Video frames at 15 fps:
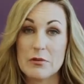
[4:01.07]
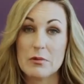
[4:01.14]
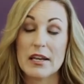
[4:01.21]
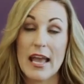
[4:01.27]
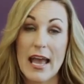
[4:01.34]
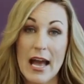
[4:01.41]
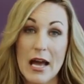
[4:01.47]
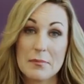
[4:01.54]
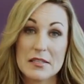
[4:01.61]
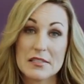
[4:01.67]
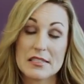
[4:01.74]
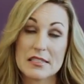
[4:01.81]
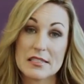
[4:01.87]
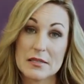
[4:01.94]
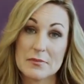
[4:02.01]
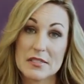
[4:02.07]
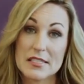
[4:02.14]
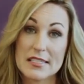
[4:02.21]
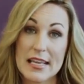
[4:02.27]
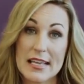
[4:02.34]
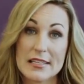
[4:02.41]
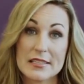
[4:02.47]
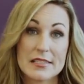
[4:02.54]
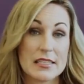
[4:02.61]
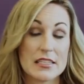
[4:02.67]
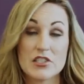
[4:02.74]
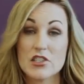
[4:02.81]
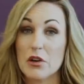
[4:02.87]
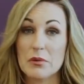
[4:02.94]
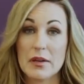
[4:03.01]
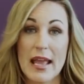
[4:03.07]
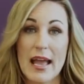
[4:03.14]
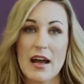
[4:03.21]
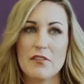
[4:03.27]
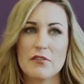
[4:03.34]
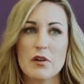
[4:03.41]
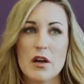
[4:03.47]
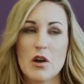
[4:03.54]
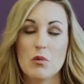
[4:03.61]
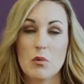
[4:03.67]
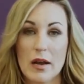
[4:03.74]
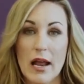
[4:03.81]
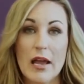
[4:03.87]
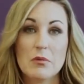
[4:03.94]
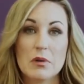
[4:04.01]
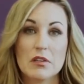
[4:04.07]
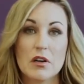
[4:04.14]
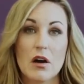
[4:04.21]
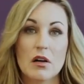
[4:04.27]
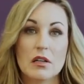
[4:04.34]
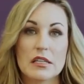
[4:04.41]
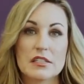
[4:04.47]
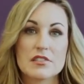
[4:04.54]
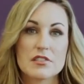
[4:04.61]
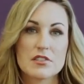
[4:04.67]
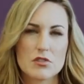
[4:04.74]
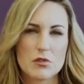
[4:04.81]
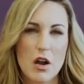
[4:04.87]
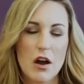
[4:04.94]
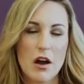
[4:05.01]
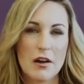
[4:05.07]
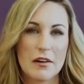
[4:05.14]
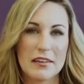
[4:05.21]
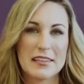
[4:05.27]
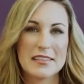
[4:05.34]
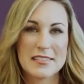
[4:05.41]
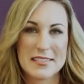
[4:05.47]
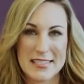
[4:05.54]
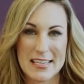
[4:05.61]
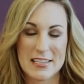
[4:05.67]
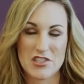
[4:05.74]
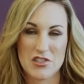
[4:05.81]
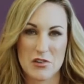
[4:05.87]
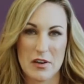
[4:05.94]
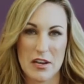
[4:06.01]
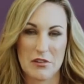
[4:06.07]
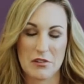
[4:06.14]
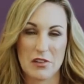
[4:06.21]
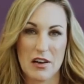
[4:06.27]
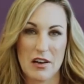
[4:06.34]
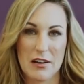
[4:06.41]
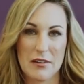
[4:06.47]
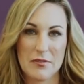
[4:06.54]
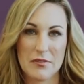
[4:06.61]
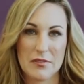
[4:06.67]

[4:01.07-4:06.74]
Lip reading: what happens in some states that don't have what I would call a strong stand your ground law